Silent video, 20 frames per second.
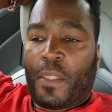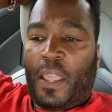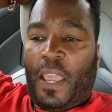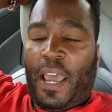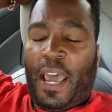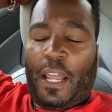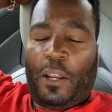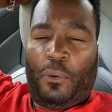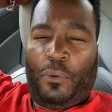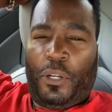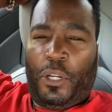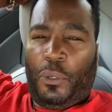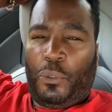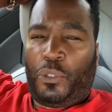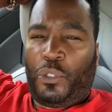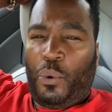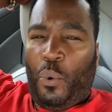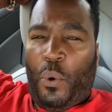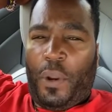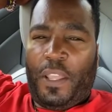I don't know,
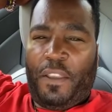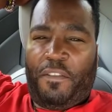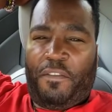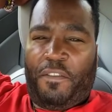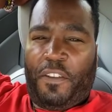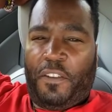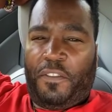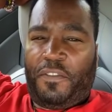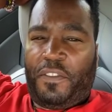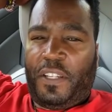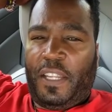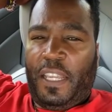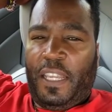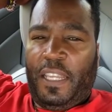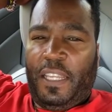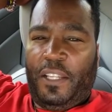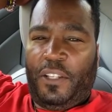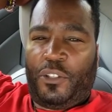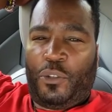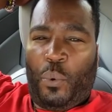
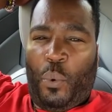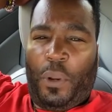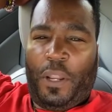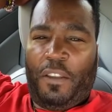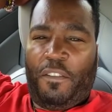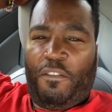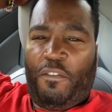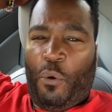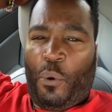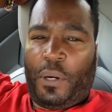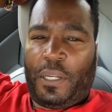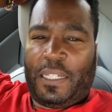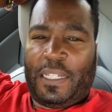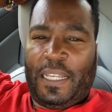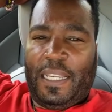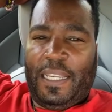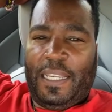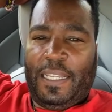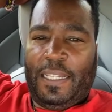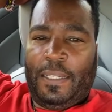2015,
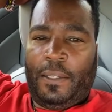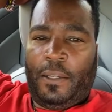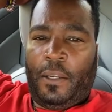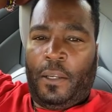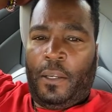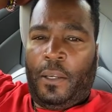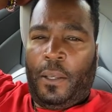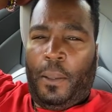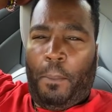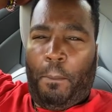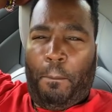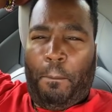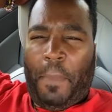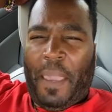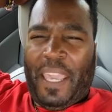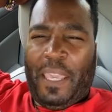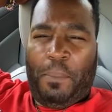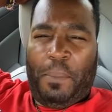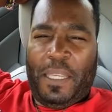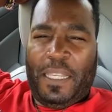2014,
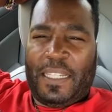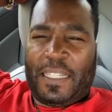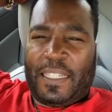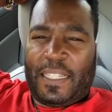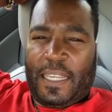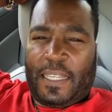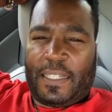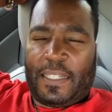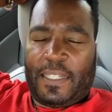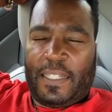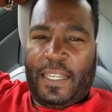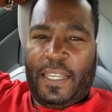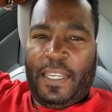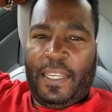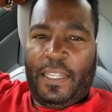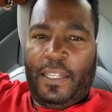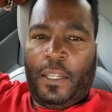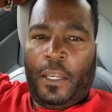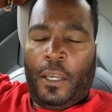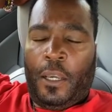maybe
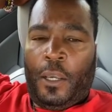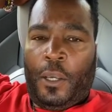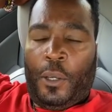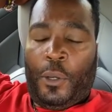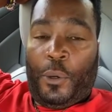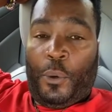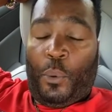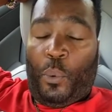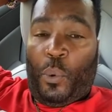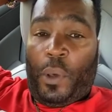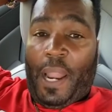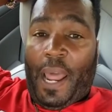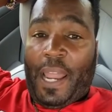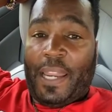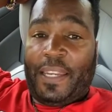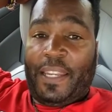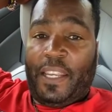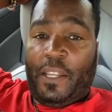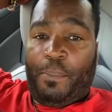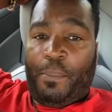16, when I
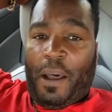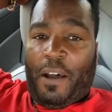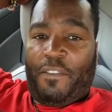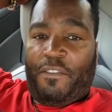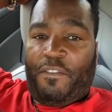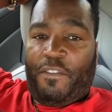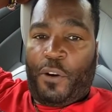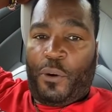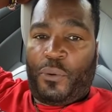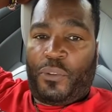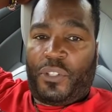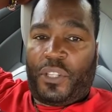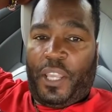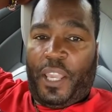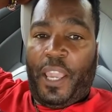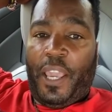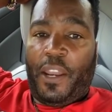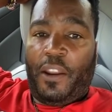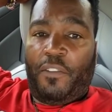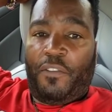did my first
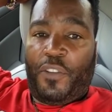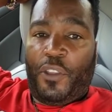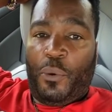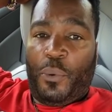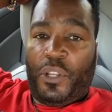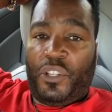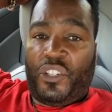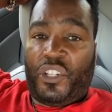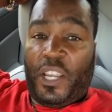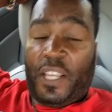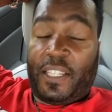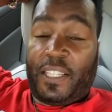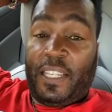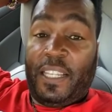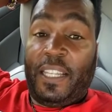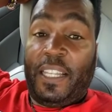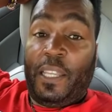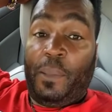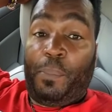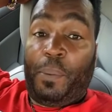interview with Jessy
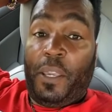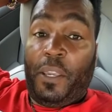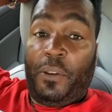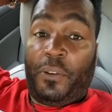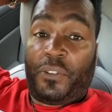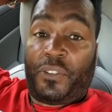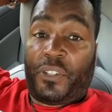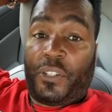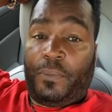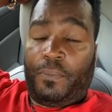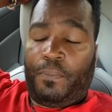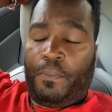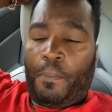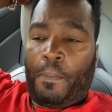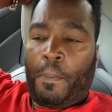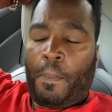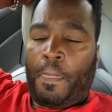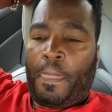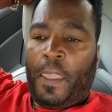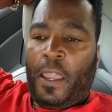Lee Peterson.
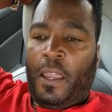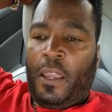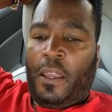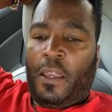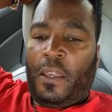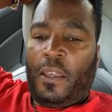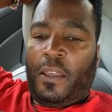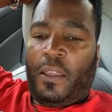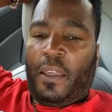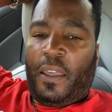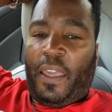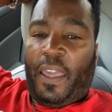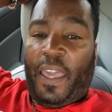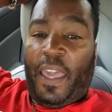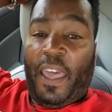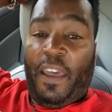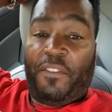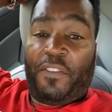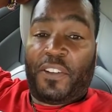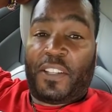
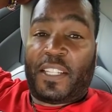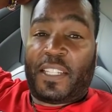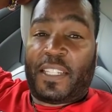Ever